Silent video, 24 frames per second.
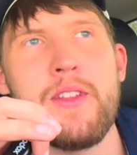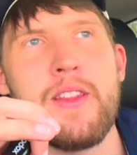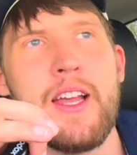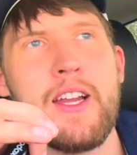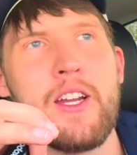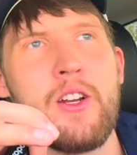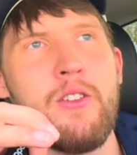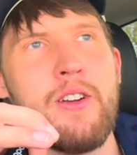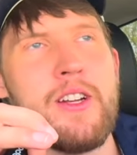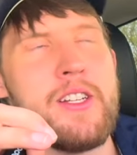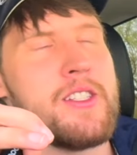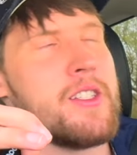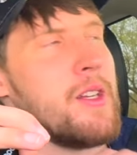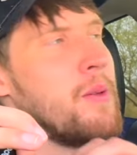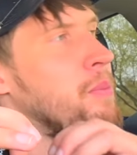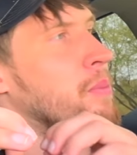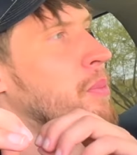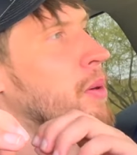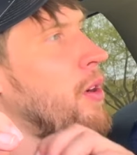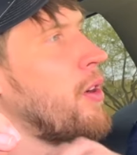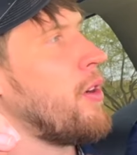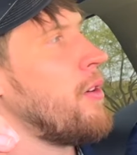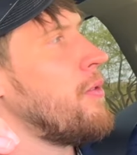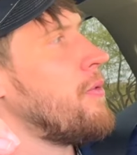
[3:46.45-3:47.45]
That creates a
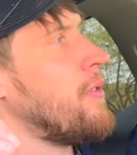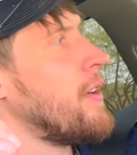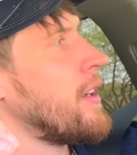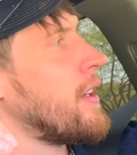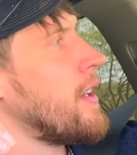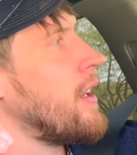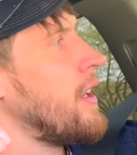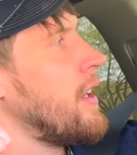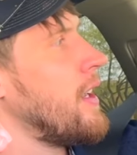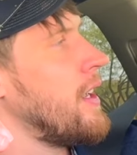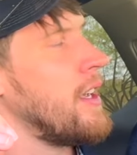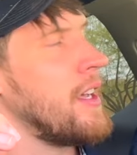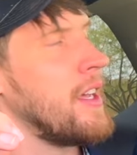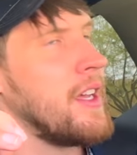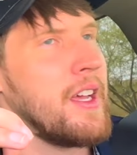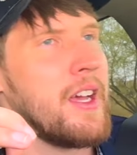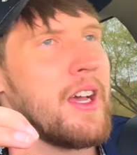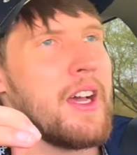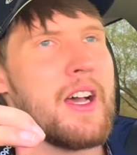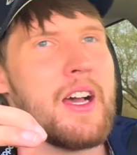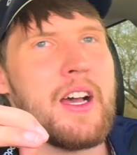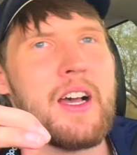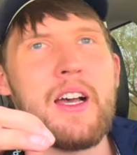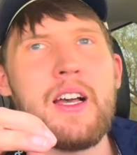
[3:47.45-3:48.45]
perfect,
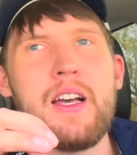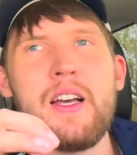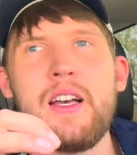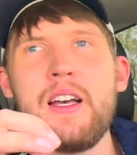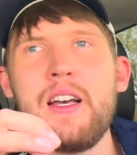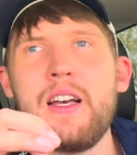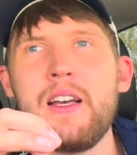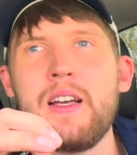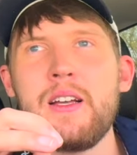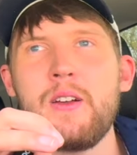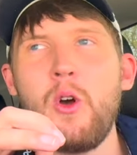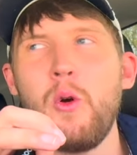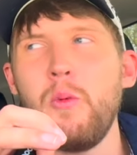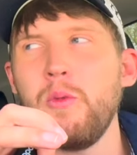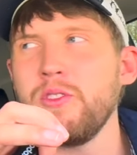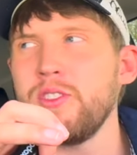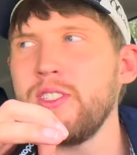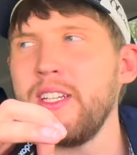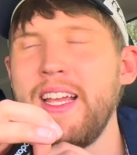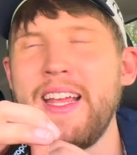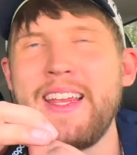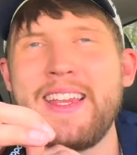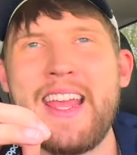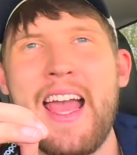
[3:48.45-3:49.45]
almost
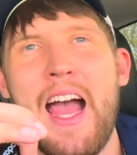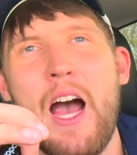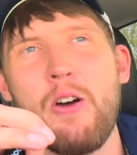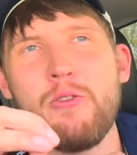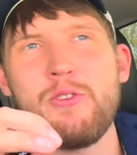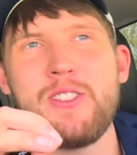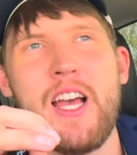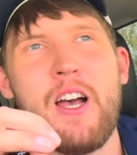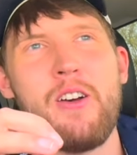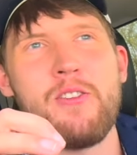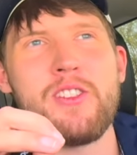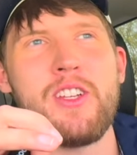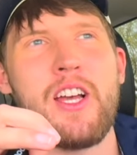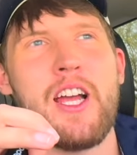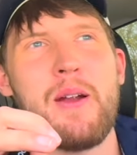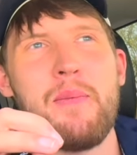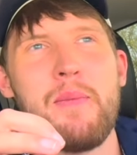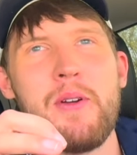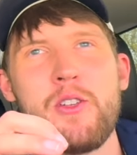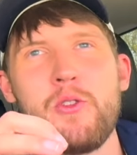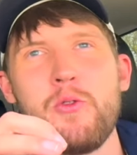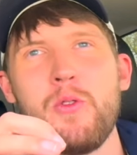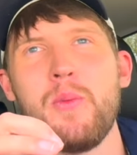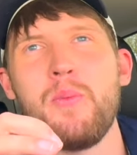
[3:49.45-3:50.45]
like a countdown
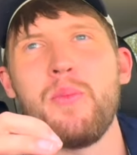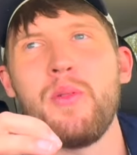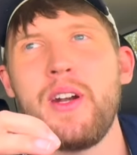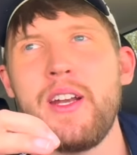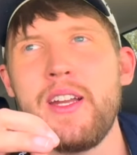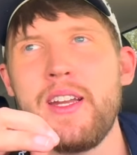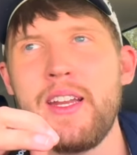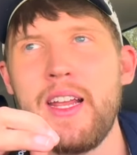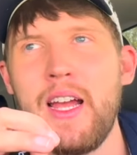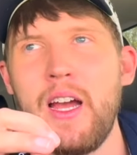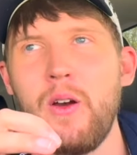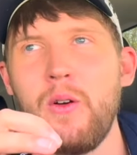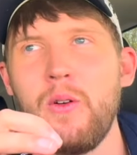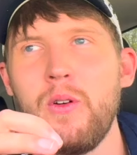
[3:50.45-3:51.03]
timer to a breakout.